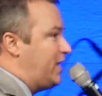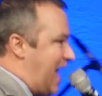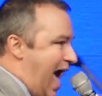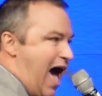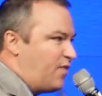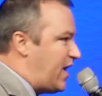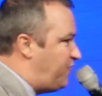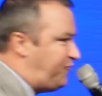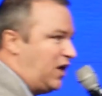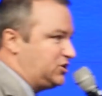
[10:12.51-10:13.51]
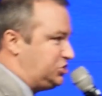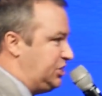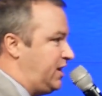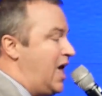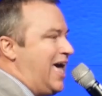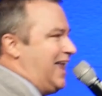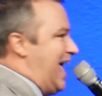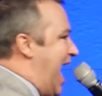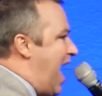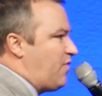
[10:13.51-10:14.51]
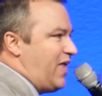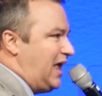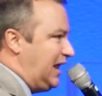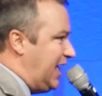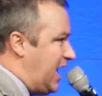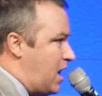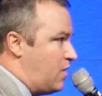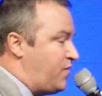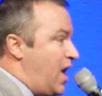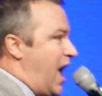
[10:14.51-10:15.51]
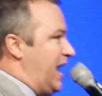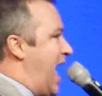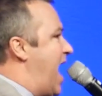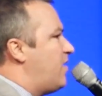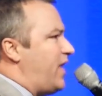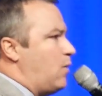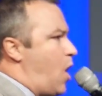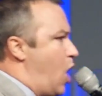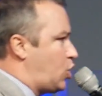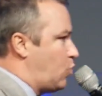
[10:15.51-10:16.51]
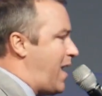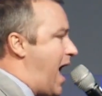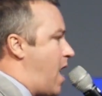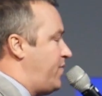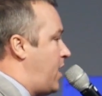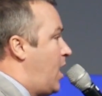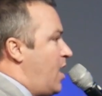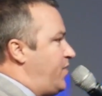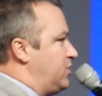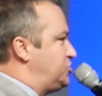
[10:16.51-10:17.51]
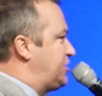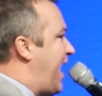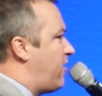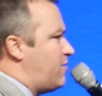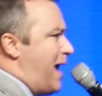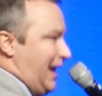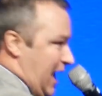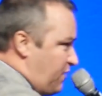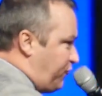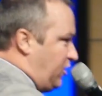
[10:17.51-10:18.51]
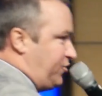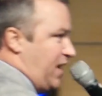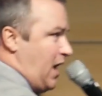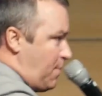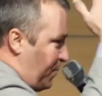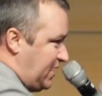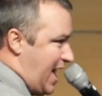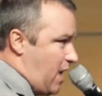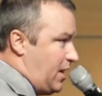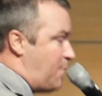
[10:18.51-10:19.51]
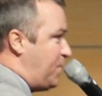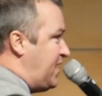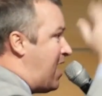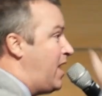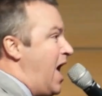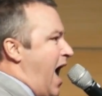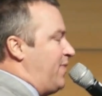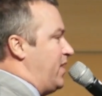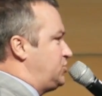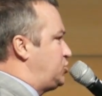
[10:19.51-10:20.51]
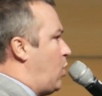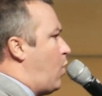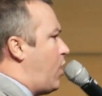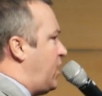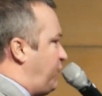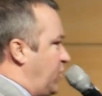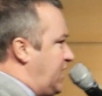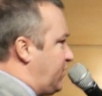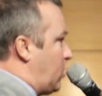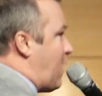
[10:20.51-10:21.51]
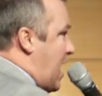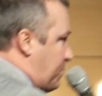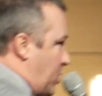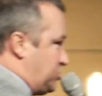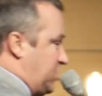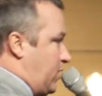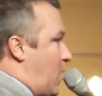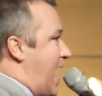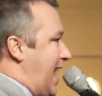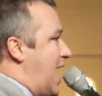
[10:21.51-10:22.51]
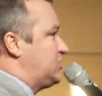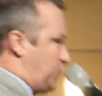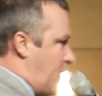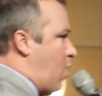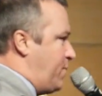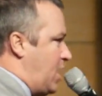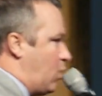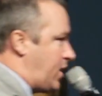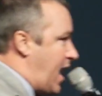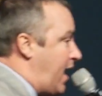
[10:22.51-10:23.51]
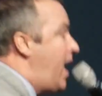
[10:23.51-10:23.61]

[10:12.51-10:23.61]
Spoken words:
and how they function and how they live and how they walk around, they're scared about everything, up and down, and they're so worried if we get the right person in the White House, we're going to be okay.